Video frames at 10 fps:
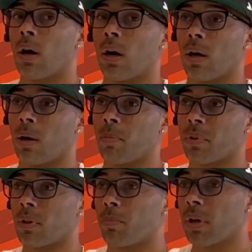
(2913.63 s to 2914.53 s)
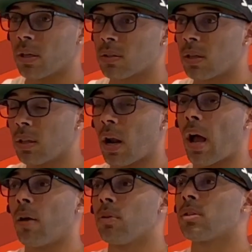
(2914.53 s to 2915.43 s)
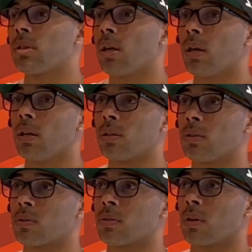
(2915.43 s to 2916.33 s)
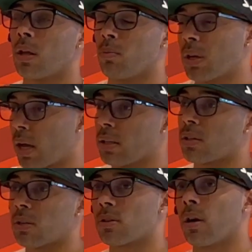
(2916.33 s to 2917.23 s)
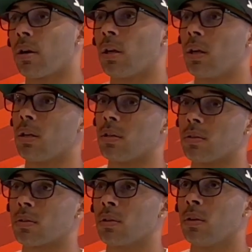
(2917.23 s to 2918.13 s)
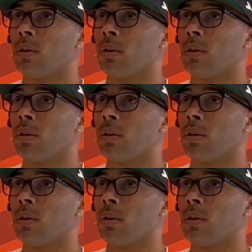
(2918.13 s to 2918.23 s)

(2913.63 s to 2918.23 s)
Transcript: Uh, but the biggest thing that I would say is, and we kind of touched on it, is